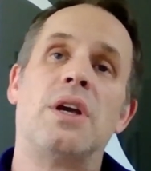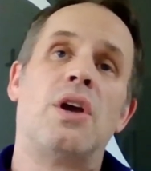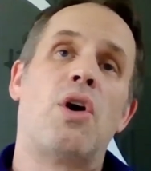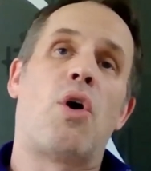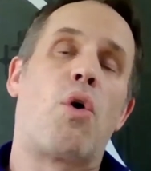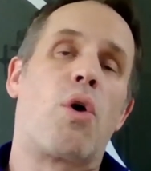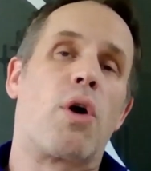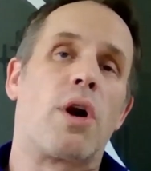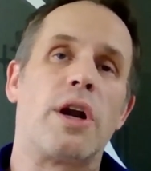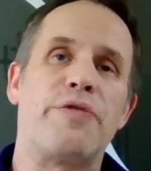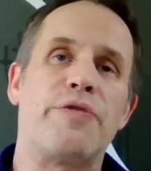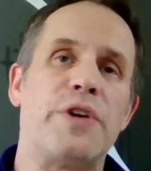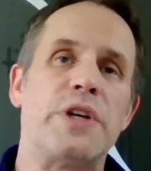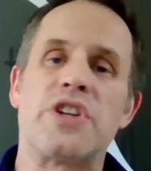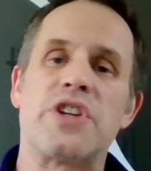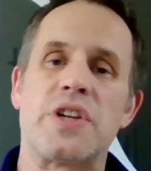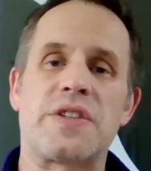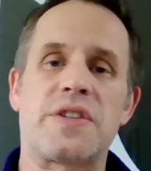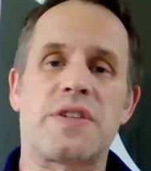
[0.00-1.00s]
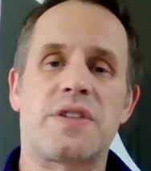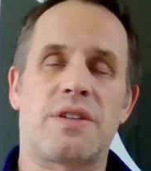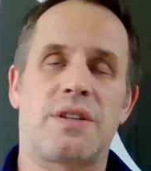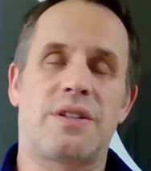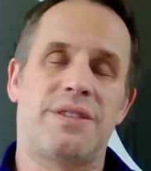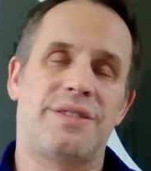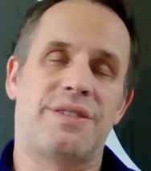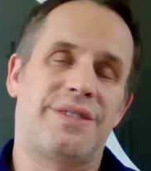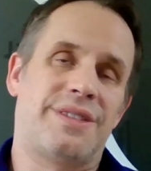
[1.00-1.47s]
Or if you're just
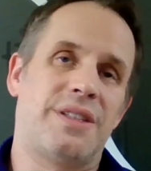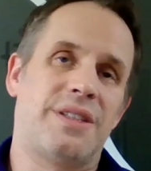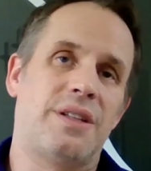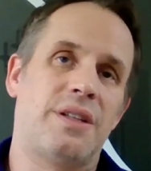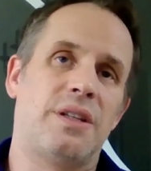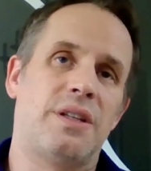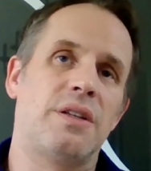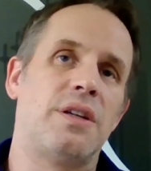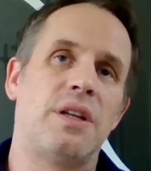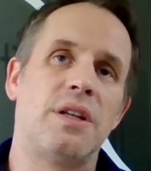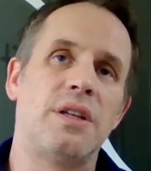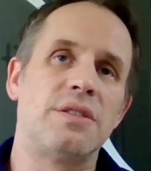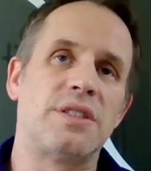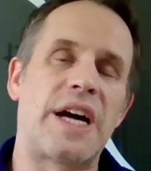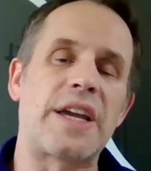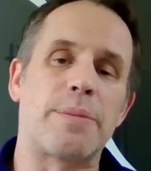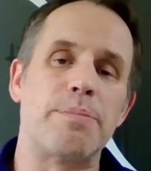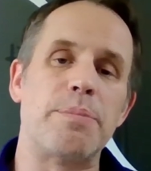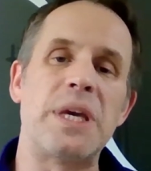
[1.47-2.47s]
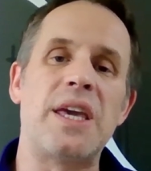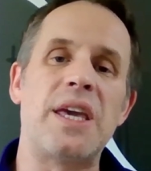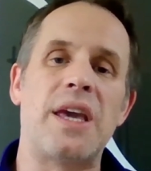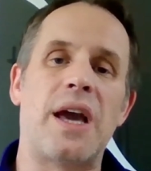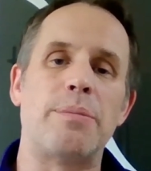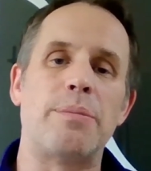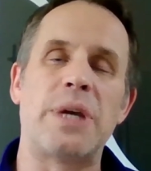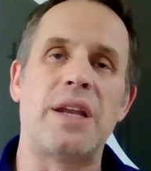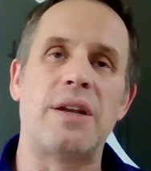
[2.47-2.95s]
like me,
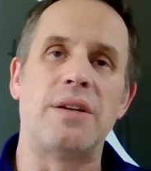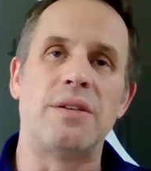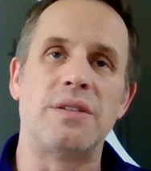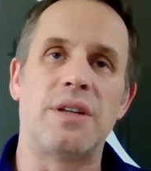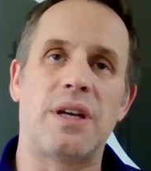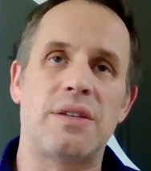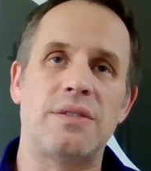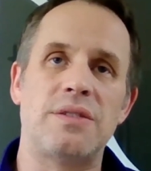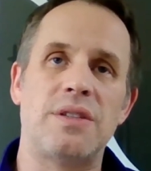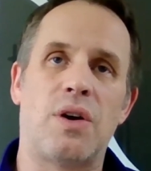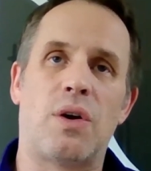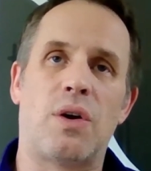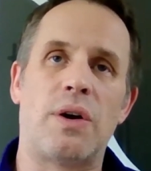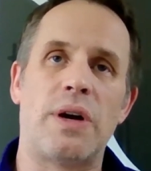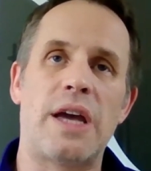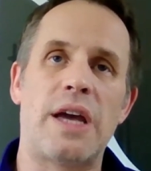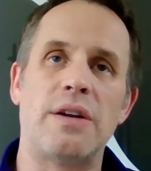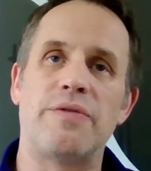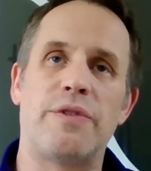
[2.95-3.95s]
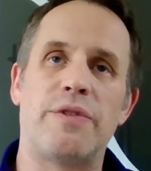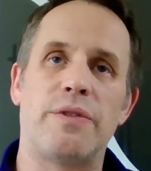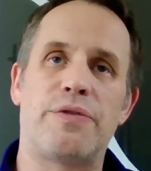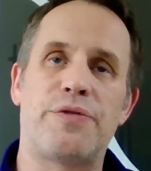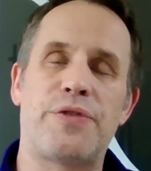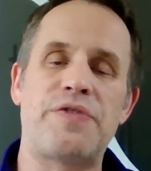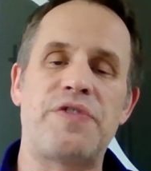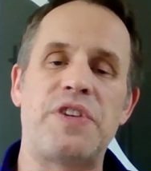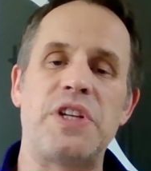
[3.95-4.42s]
I mean, at
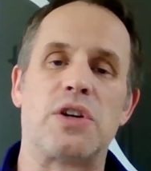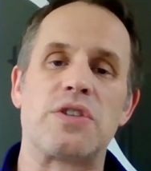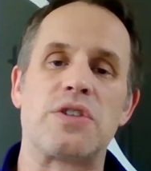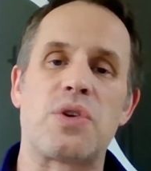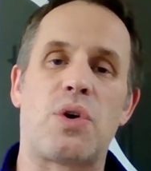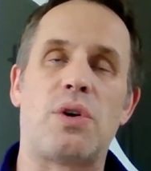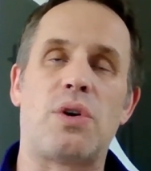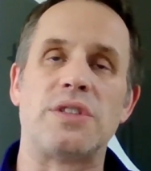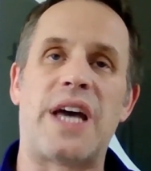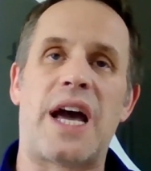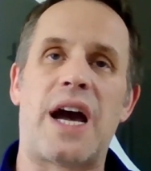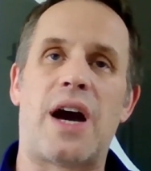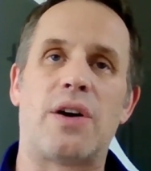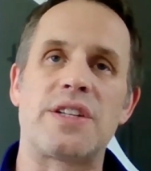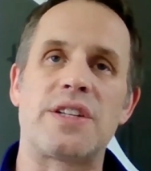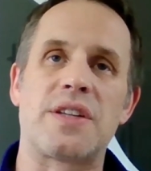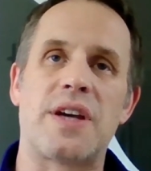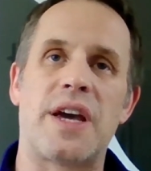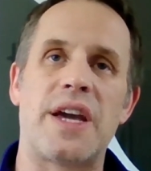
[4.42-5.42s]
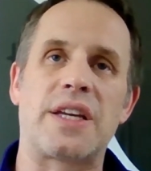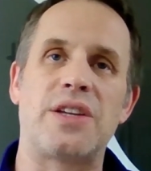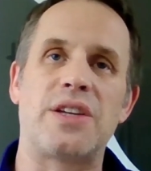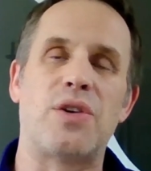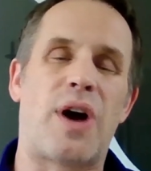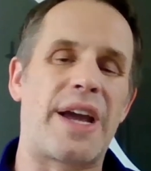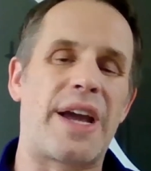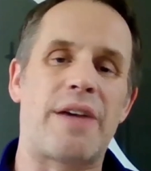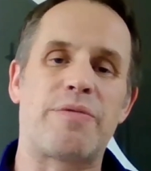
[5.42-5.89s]
50 years old now, it's like,
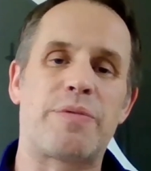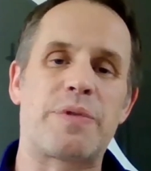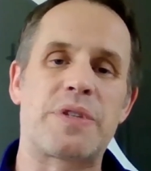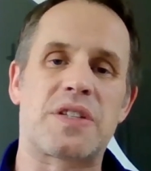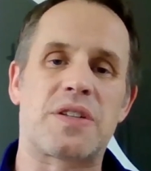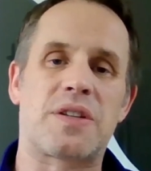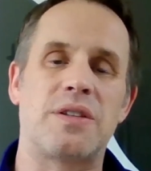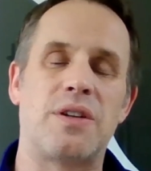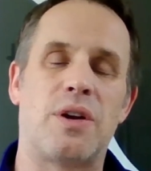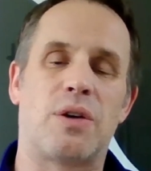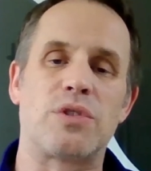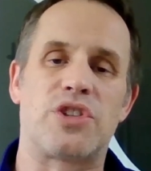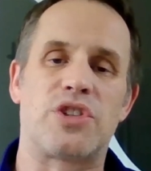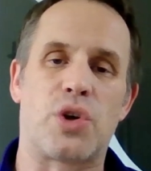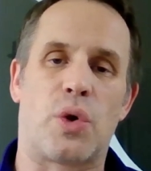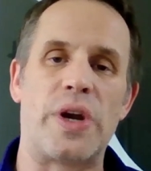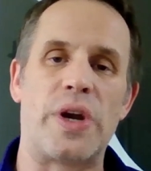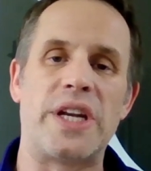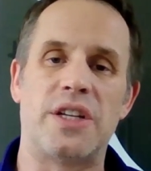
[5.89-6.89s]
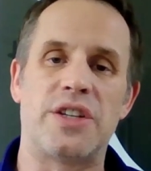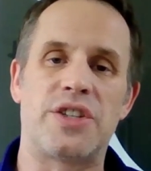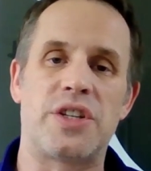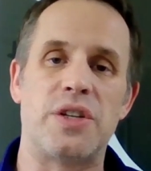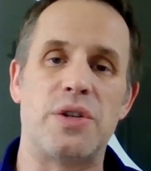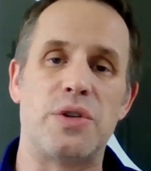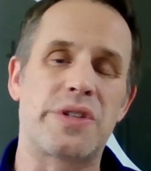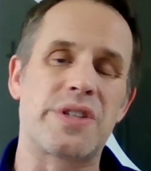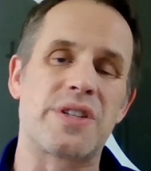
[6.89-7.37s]
I have, joint
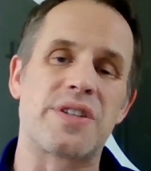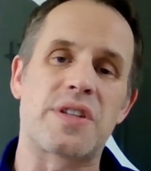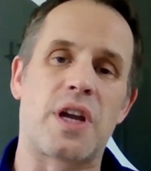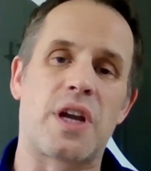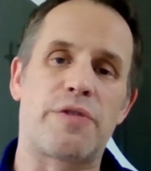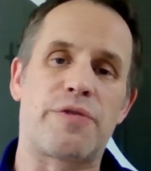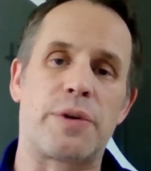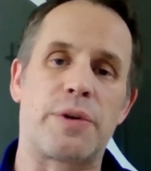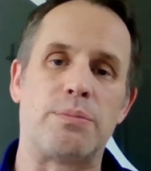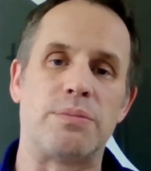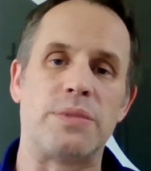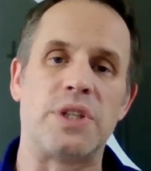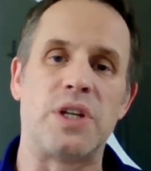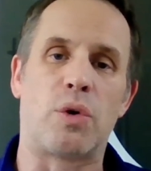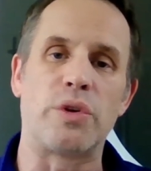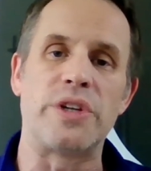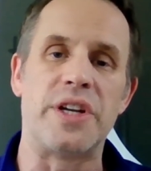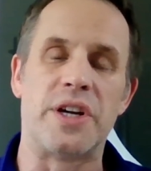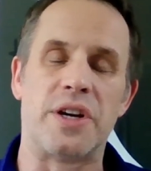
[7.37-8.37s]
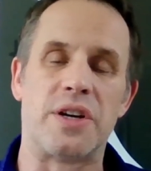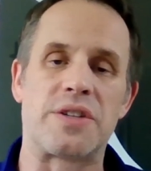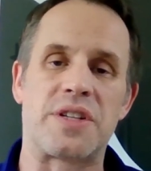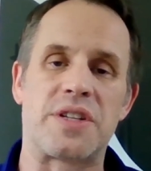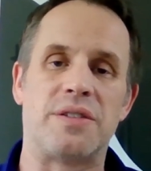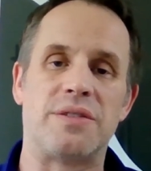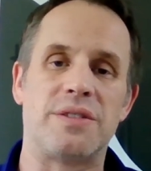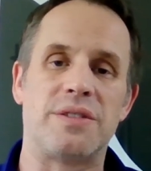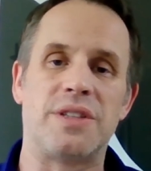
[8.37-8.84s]
issues and stuff from, years
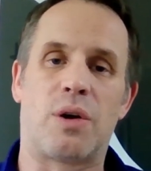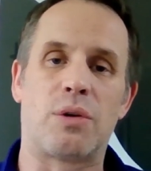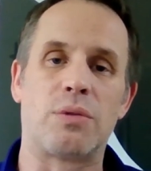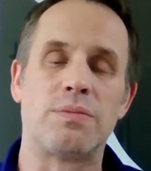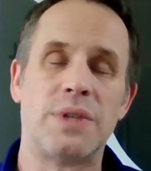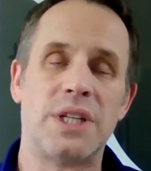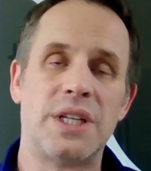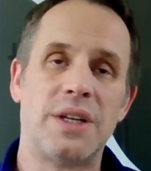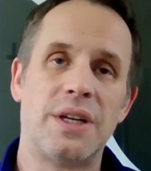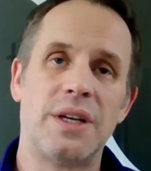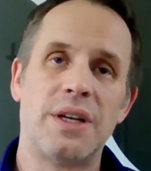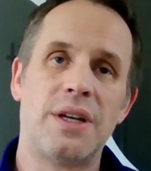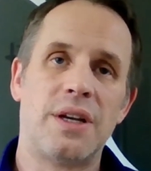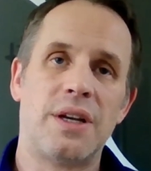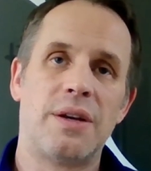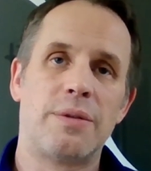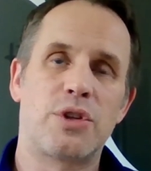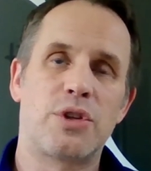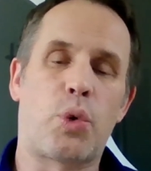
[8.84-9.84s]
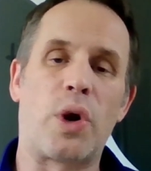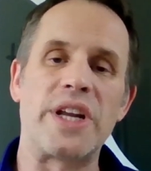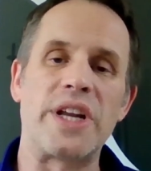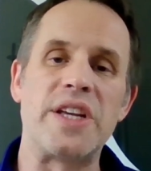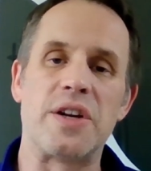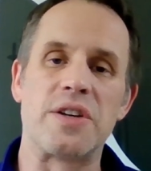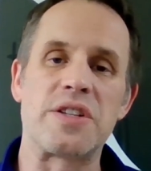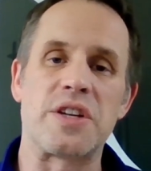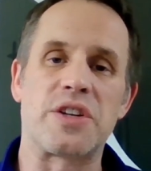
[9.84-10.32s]
and, 20
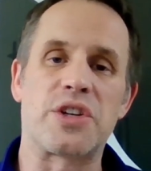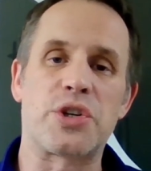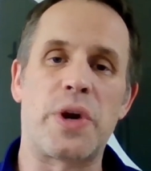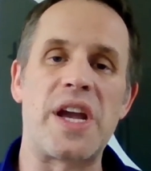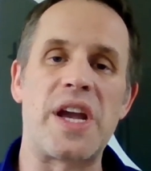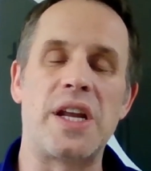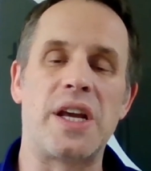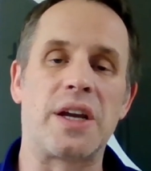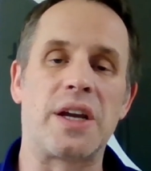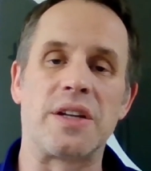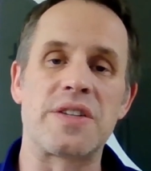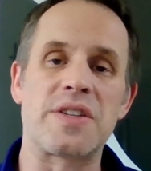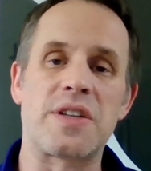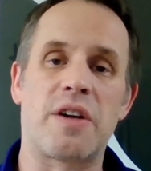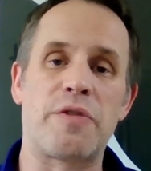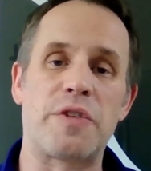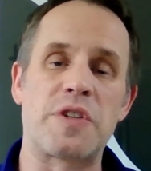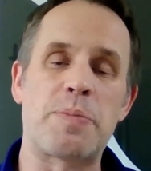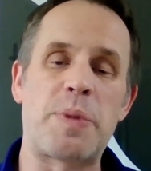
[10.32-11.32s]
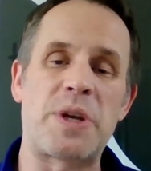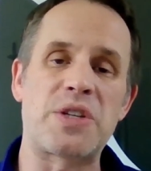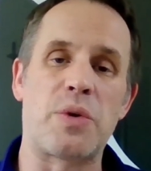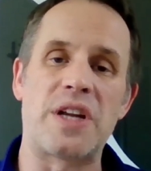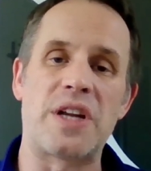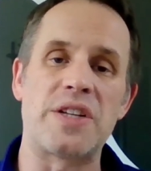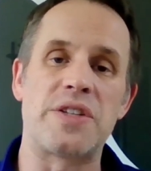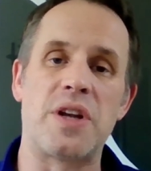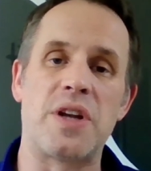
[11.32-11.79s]
years of training and stuff, especially
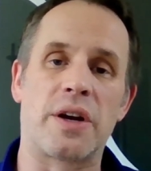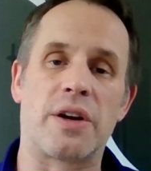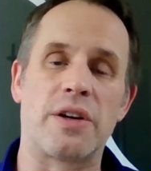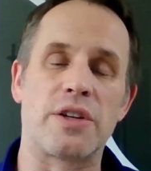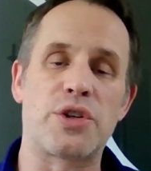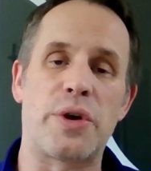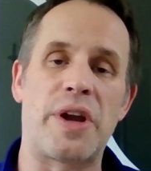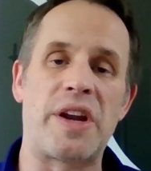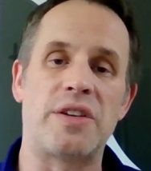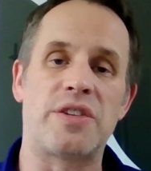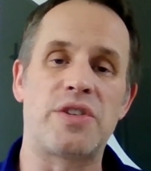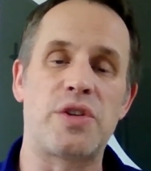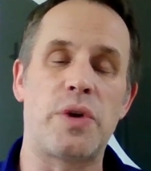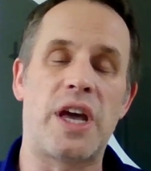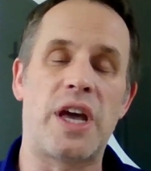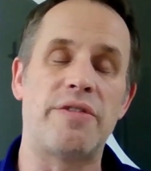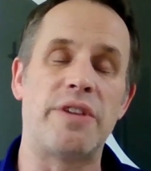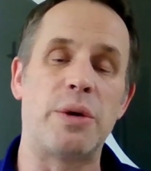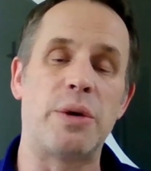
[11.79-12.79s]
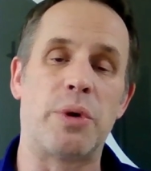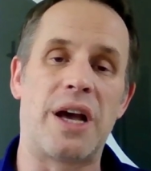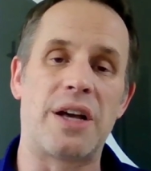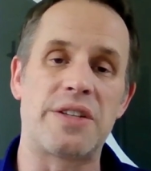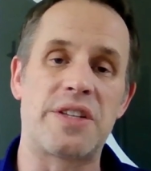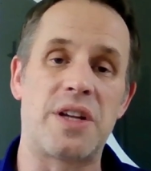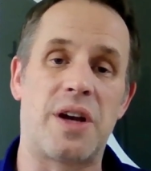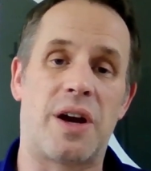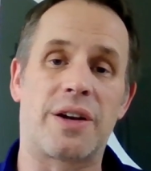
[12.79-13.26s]
when I was younger, training too heavy when I
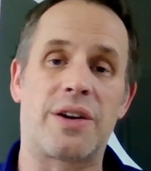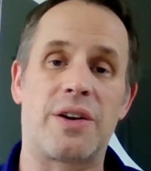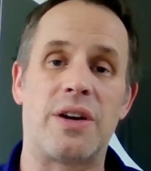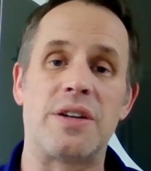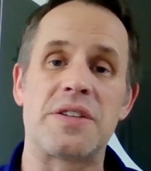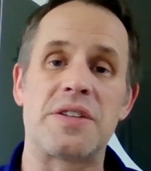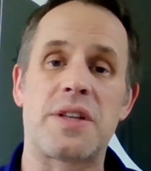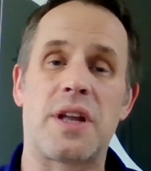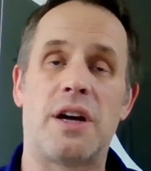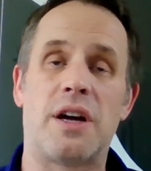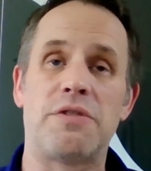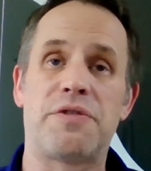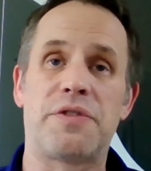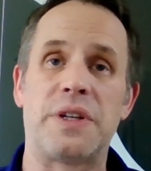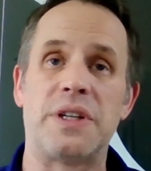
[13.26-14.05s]
was younger and stuff.